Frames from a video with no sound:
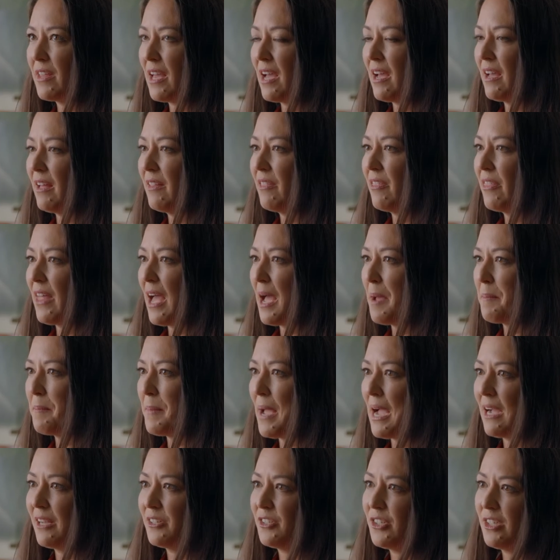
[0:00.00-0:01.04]
that that
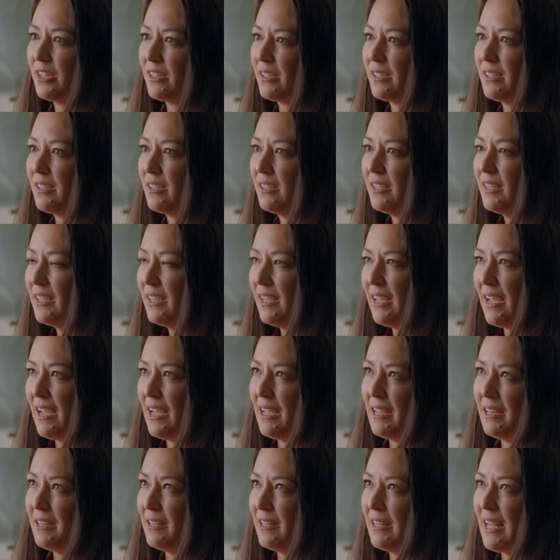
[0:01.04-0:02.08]
magic
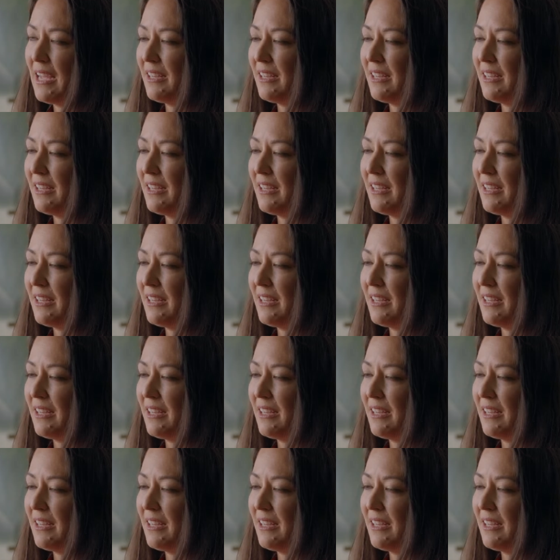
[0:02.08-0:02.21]
and